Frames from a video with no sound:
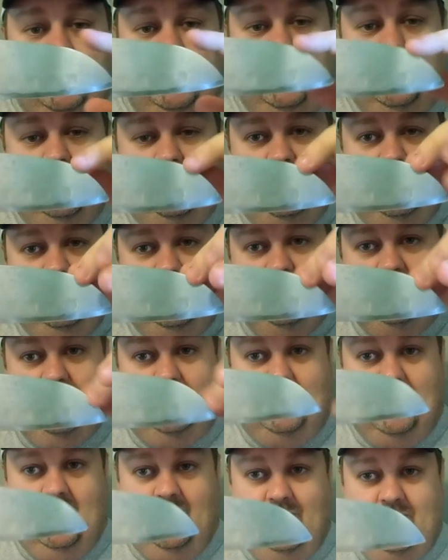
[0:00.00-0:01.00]
Notice it
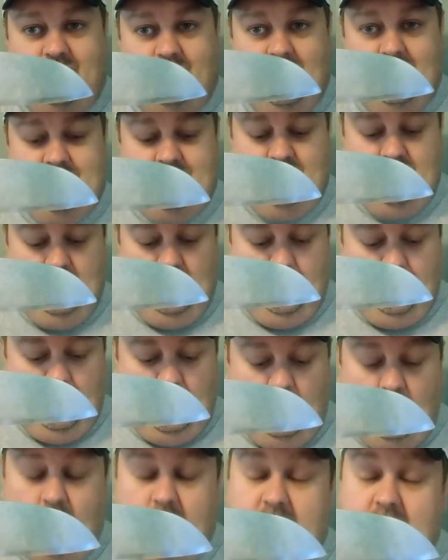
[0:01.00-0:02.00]
doesn't come as much to a
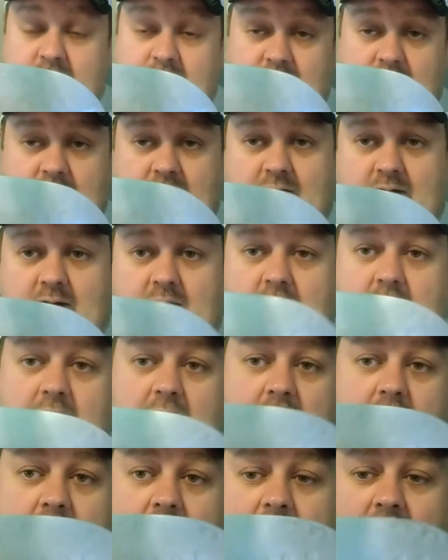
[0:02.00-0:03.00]
point.
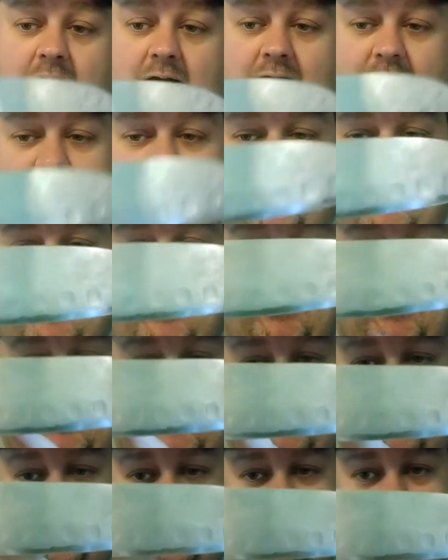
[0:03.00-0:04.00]
It's got a
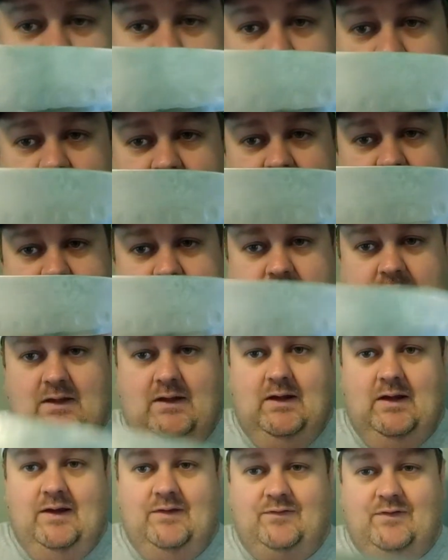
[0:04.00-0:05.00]
nice belly.
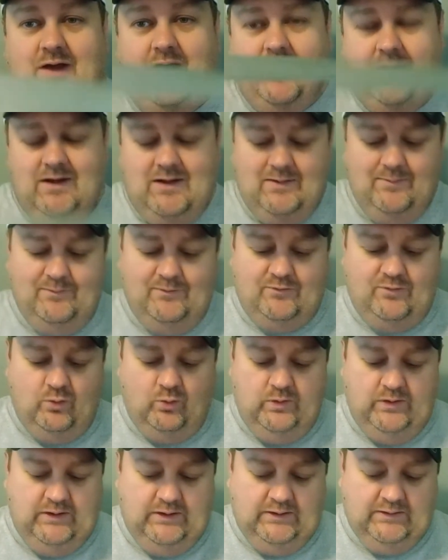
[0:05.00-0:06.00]
It's kind of in
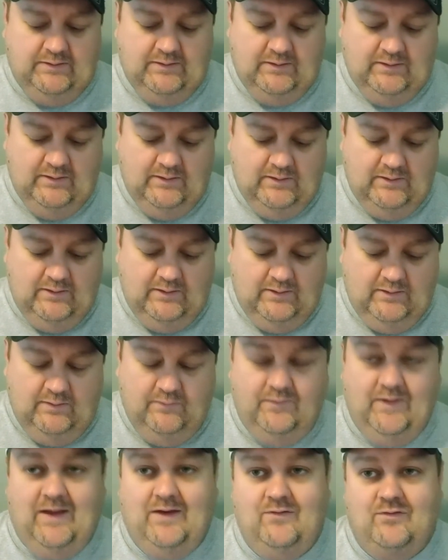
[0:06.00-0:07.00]
between
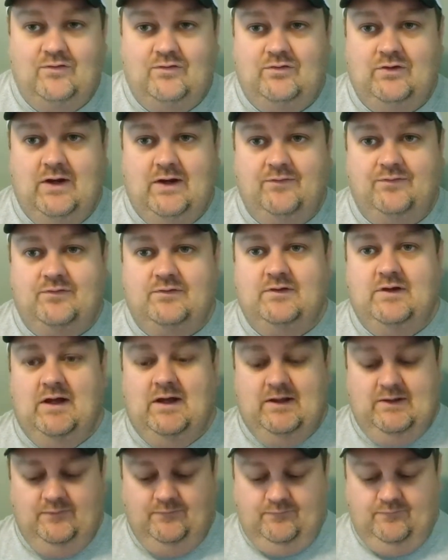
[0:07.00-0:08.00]
that chef's
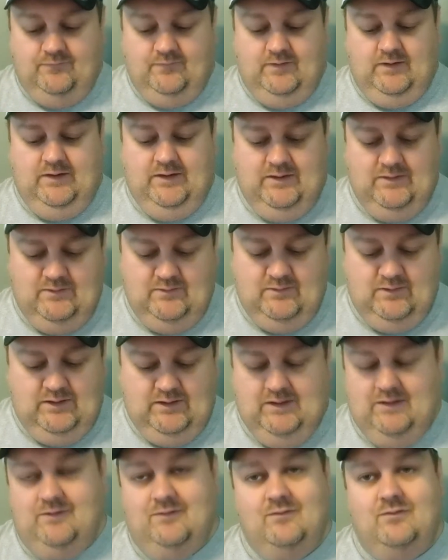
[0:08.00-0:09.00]
knife, and
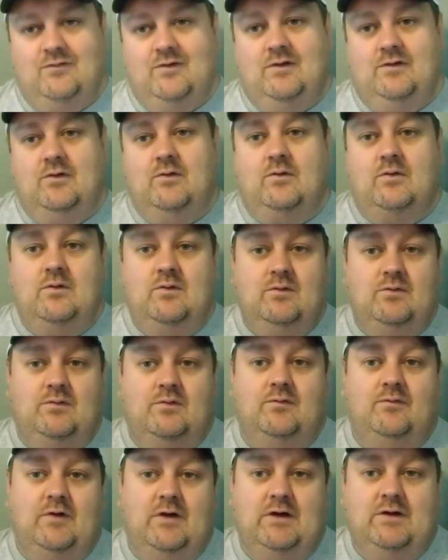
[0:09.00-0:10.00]
Santoku is
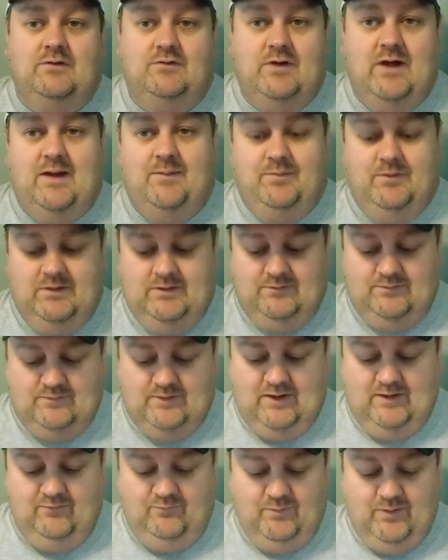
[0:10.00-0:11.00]
a very Japanese
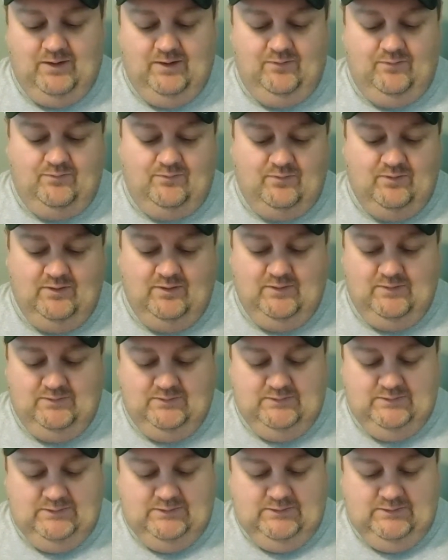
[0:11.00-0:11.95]
knife by its by